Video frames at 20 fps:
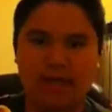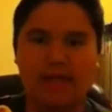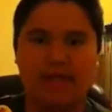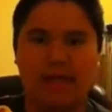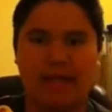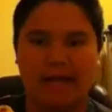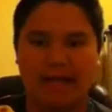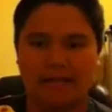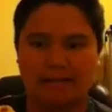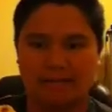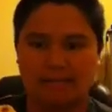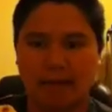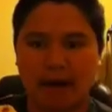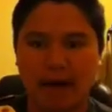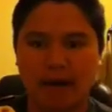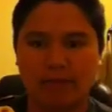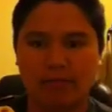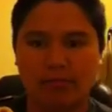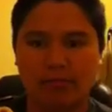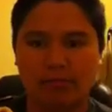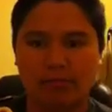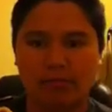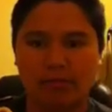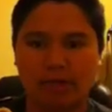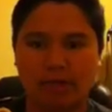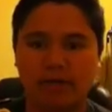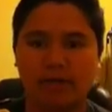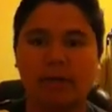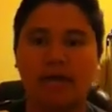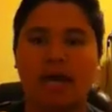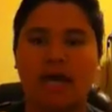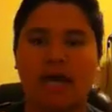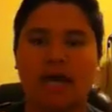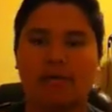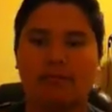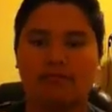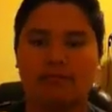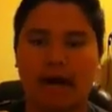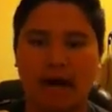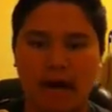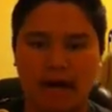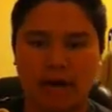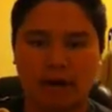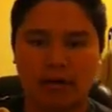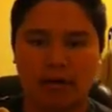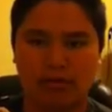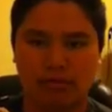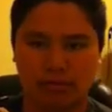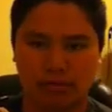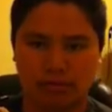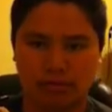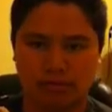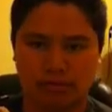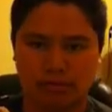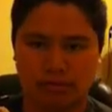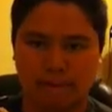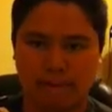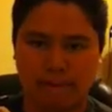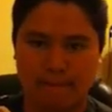That is my ruling and my own rules.